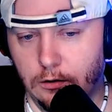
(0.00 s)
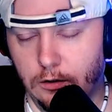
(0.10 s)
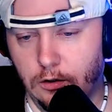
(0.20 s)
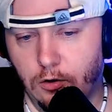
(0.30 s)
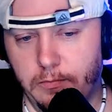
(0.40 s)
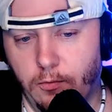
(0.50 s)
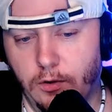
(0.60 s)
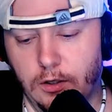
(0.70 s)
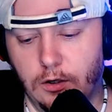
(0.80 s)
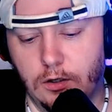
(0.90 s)
You know what would be
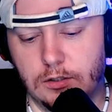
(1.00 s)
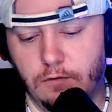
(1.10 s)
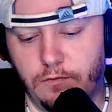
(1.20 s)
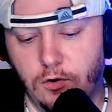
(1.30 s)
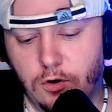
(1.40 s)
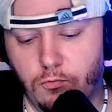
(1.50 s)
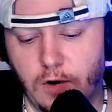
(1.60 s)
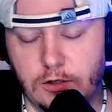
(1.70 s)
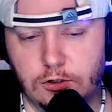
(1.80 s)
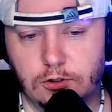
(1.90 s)
really good is if you could
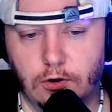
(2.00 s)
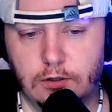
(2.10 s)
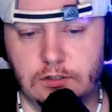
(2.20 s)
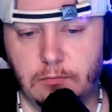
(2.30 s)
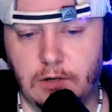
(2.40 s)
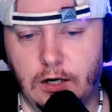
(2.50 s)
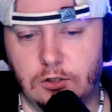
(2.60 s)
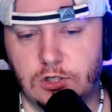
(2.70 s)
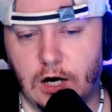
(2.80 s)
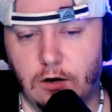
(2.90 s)
register on some kind of
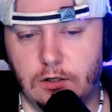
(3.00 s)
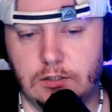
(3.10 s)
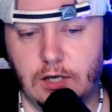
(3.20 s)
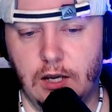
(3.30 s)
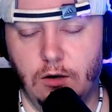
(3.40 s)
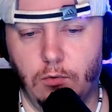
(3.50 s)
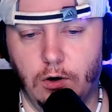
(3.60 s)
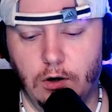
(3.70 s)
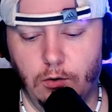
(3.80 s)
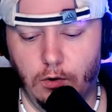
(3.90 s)
charity site
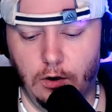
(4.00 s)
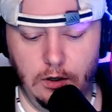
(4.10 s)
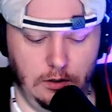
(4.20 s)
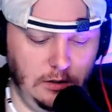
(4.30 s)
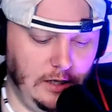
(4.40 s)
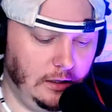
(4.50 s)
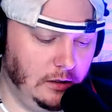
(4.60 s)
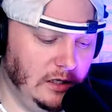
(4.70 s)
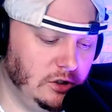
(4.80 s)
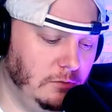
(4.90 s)
where
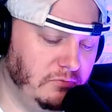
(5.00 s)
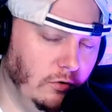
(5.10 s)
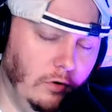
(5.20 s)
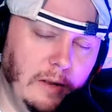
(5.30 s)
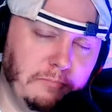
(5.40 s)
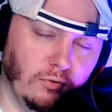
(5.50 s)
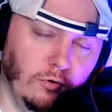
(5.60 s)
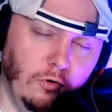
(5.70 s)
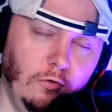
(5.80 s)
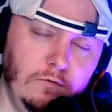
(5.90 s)
it
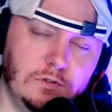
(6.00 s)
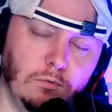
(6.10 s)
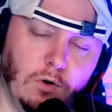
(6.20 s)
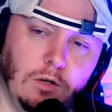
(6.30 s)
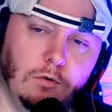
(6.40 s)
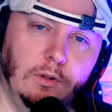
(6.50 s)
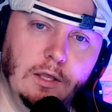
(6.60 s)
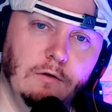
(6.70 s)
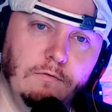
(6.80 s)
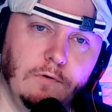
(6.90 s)
proves where you
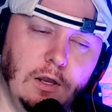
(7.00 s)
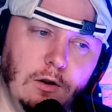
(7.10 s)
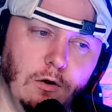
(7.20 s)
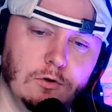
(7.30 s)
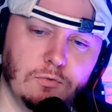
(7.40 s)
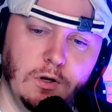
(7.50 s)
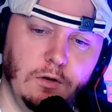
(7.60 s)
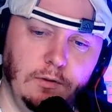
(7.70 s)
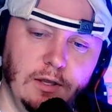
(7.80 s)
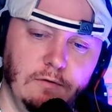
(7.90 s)
live and knows where you
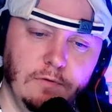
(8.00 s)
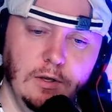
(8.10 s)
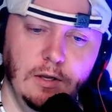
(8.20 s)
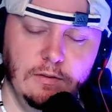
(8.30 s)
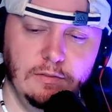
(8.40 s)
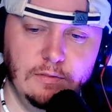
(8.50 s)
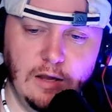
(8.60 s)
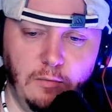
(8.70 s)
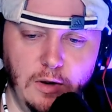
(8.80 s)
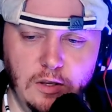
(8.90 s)
live.
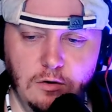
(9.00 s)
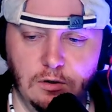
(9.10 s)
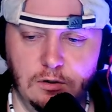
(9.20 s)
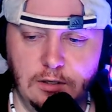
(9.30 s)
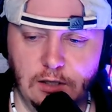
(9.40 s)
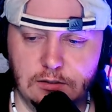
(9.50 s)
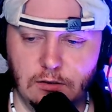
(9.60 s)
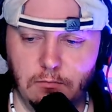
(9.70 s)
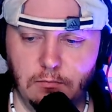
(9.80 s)
That way you could get some